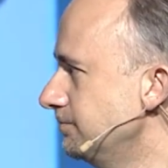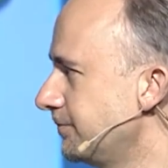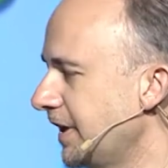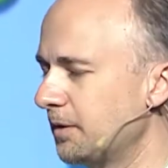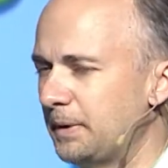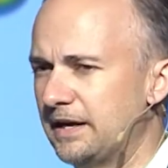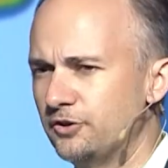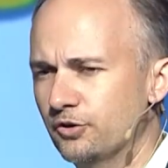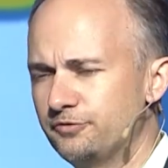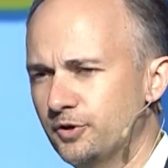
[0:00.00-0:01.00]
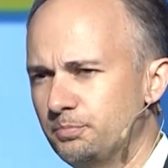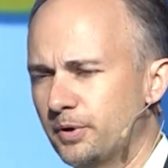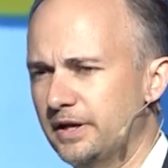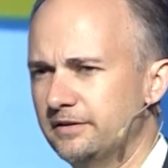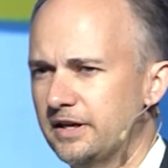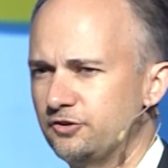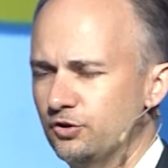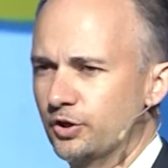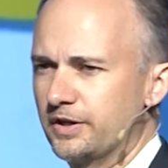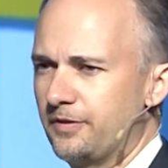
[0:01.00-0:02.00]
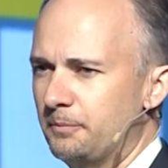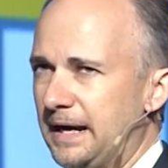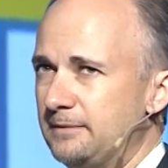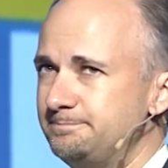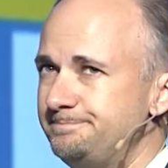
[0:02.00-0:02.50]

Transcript: Think about your footprint as you look at the map.